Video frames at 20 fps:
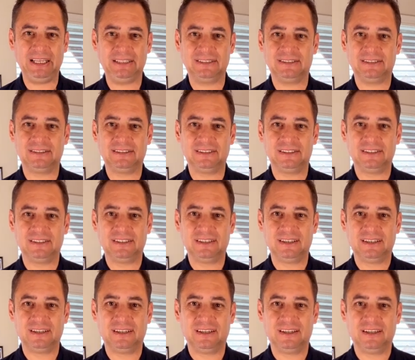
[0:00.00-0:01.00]
eats,
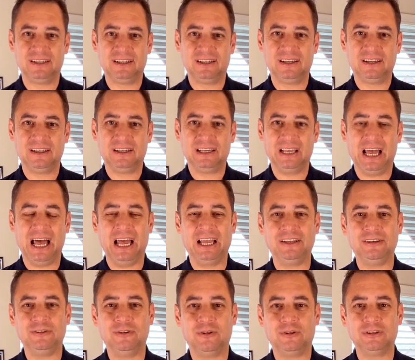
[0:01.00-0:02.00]
I
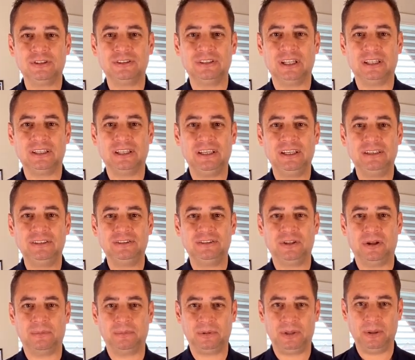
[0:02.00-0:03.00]
notice that he
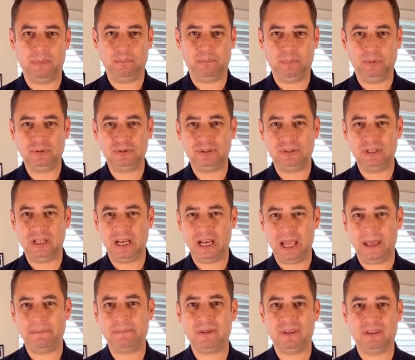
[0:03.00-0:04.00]
stopped. He puts the
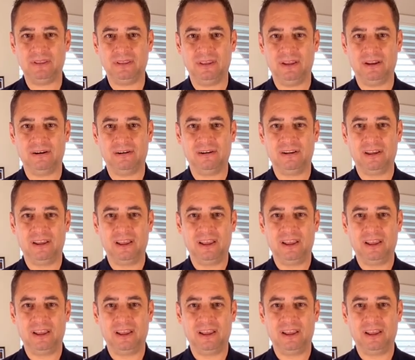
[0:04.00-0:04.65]
napkin there,